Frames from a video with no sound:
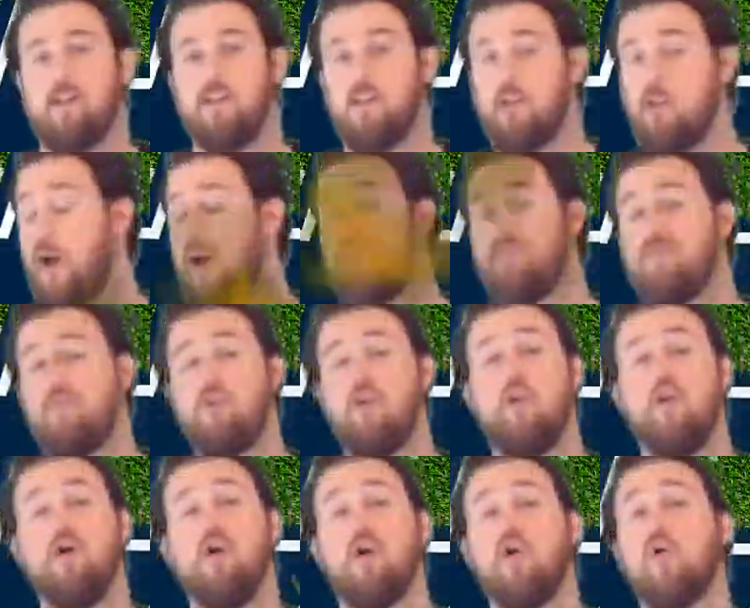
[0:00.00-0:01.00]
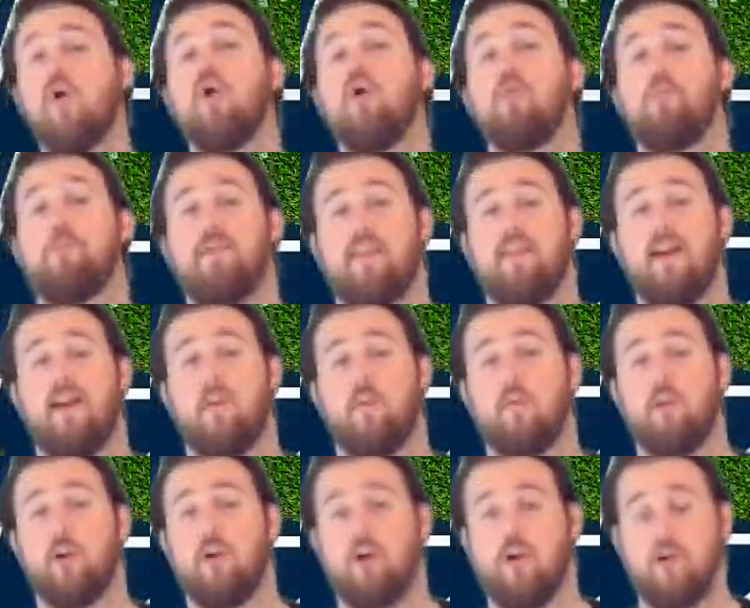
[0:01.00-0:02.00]
You have no hope in that
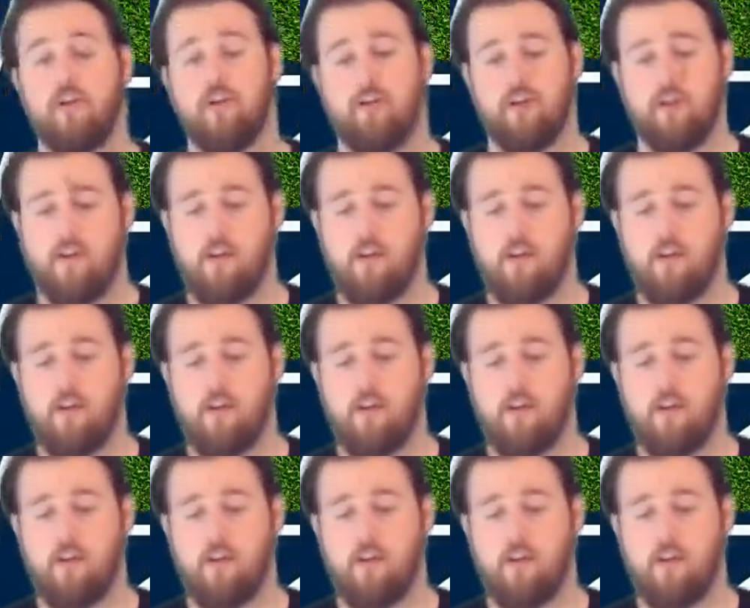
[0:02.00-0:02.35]
regard.